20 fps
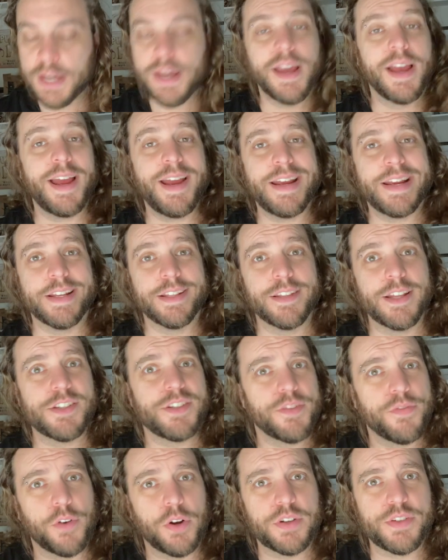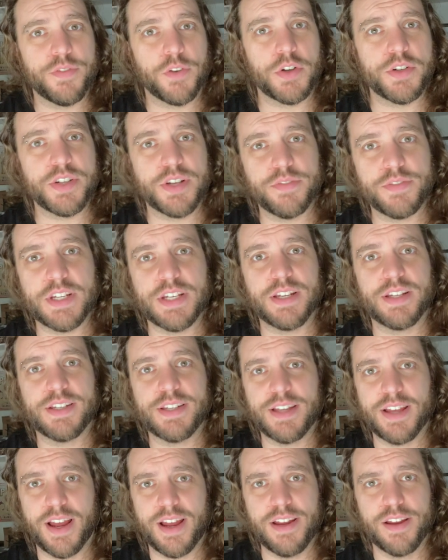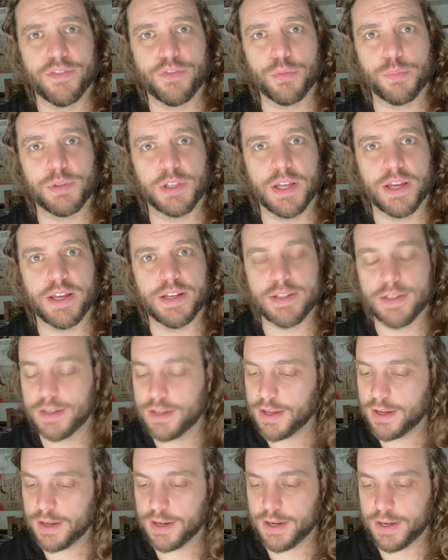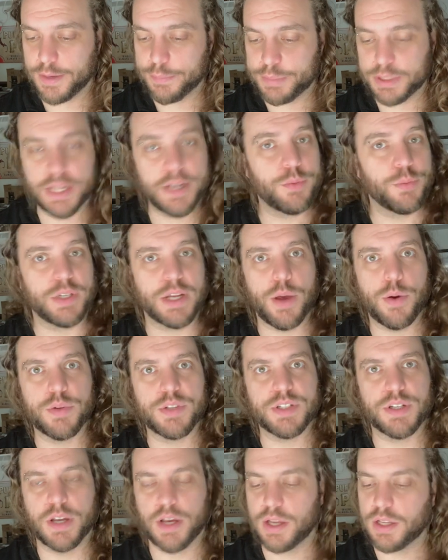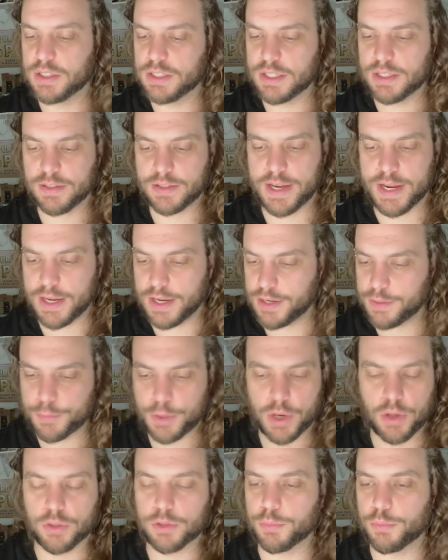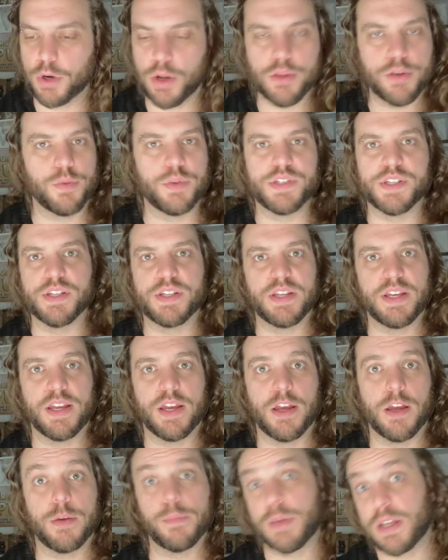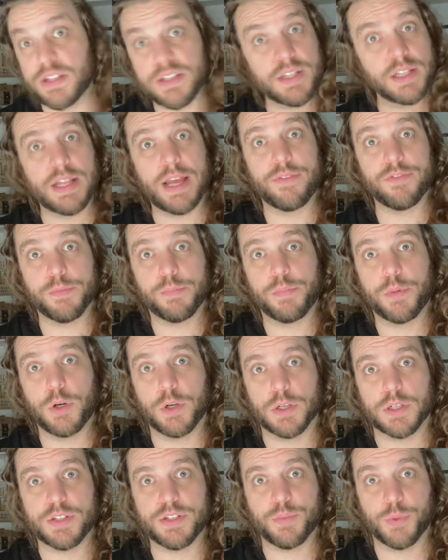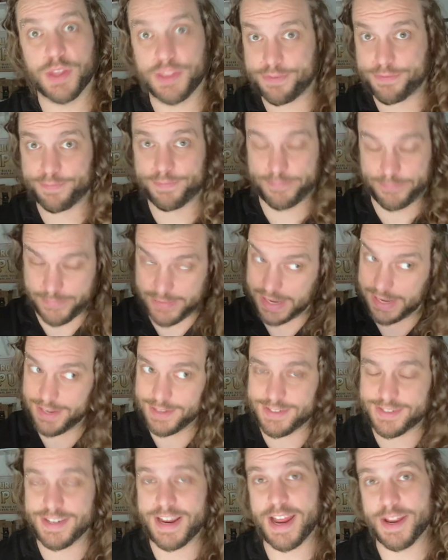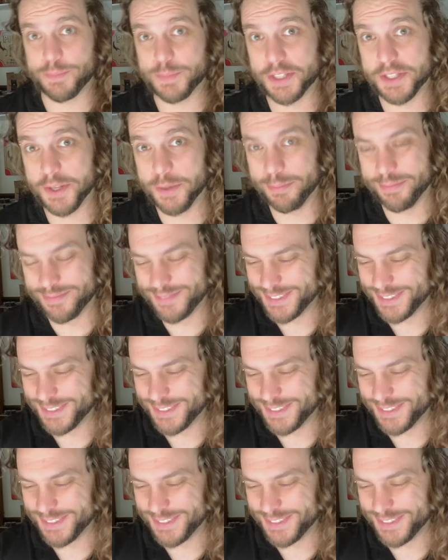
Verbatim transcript: Hey, that's the first version of D&D I ever played. Uh, played when I was a little kid. My older brother was the DM. I still have the books with his name in them.